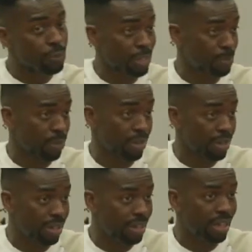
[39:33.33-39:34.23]
from his
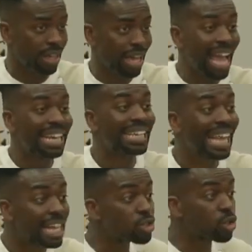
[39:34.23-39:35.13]
brother. And he
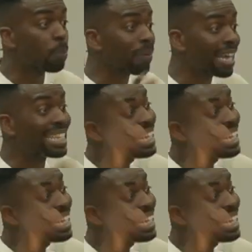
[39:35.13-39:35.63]
gets to a place.